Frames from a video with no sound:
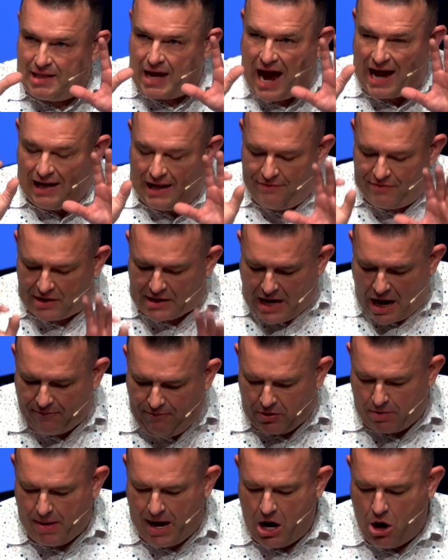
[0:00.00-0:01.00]
I leave the
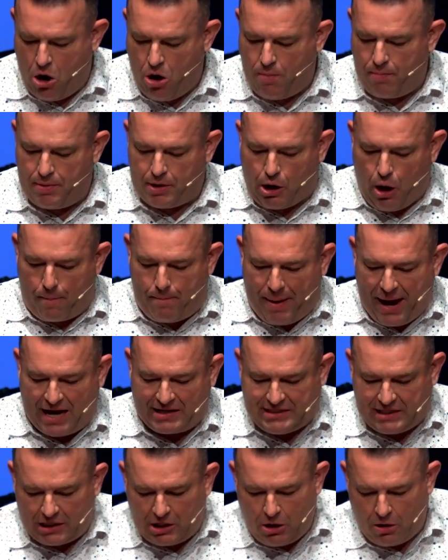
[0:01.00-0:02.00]
comfort of my home, go
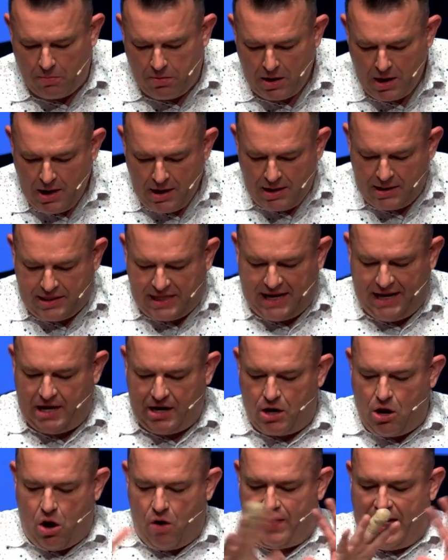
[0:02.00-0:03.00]
past the little thing
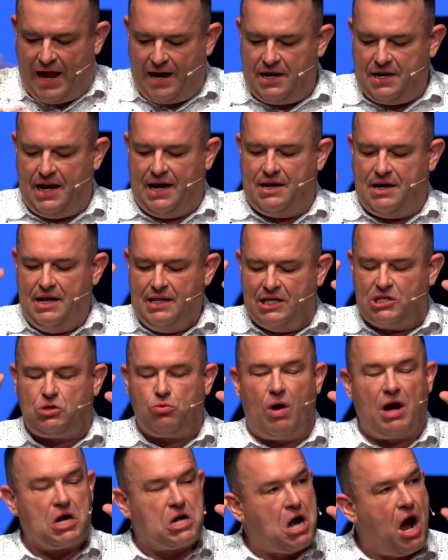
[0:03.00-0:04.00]
and all that, and this
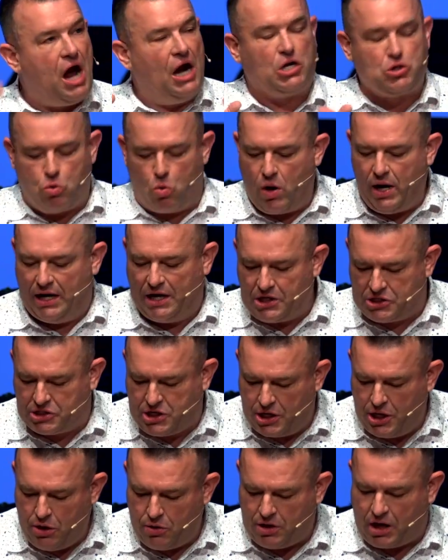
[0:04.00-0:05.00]
is what God is wanting us
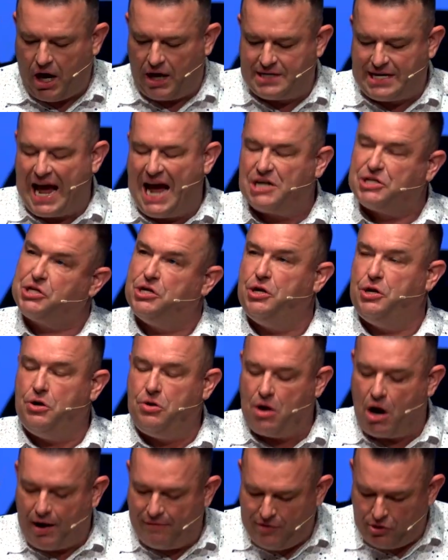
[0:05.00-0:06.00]
to do. God is asking
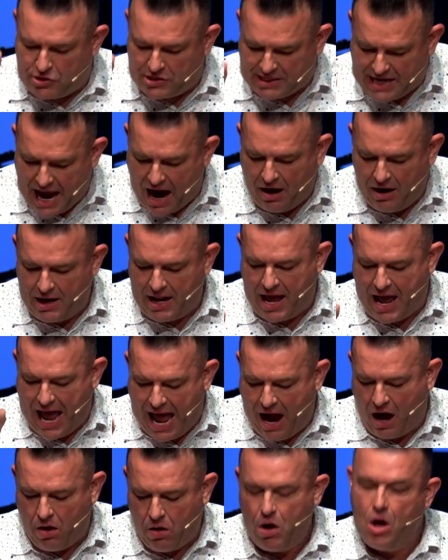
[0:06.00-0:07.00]
you to, have you scouted
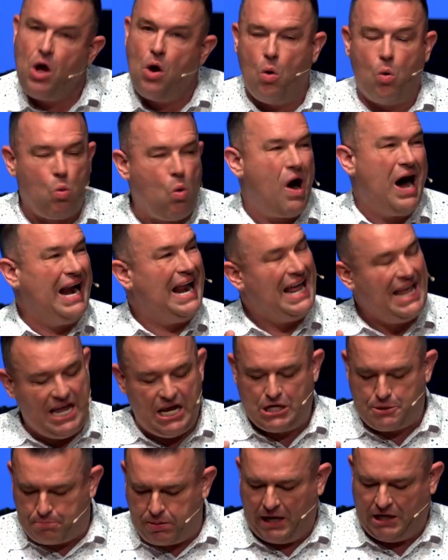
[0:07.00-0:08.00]
out what
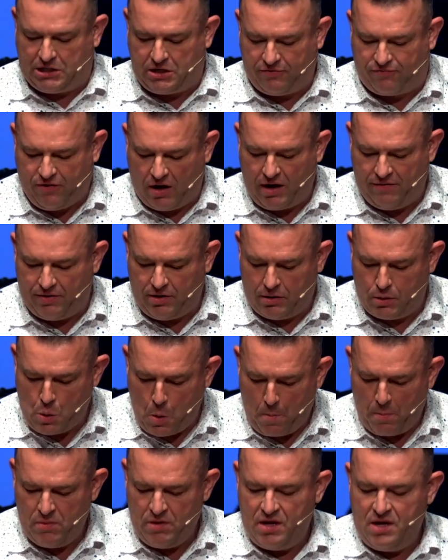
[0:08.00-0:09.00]
he's placed in front of you?
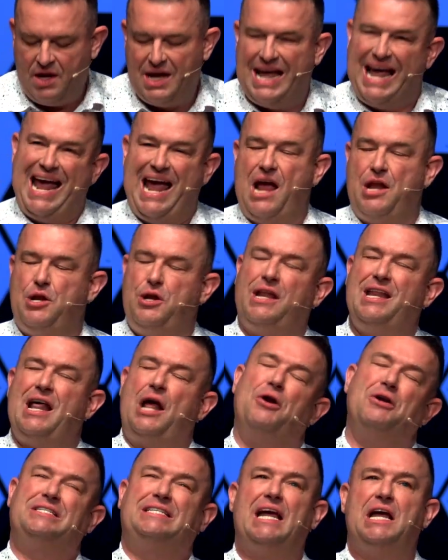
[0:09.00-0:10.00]
And you need
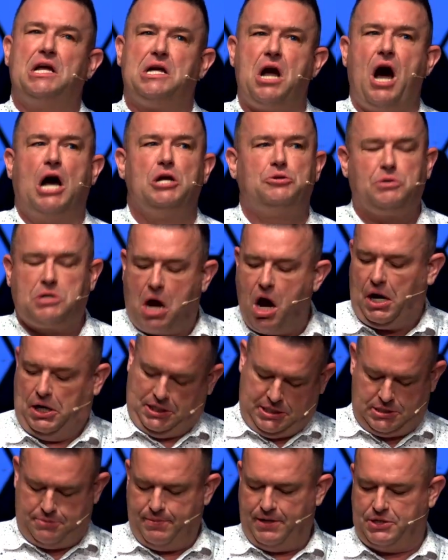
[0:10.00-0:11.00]
to understand God's
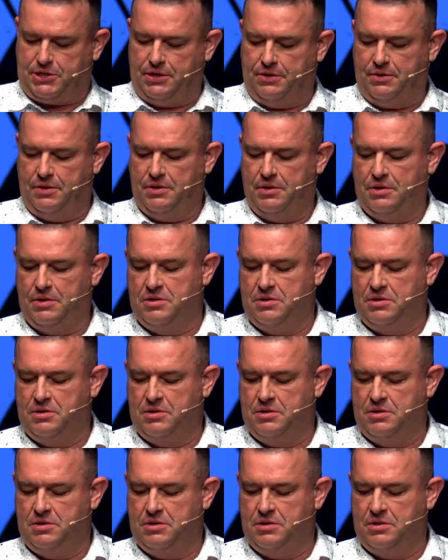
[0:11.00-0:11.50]
reconnaissance mission.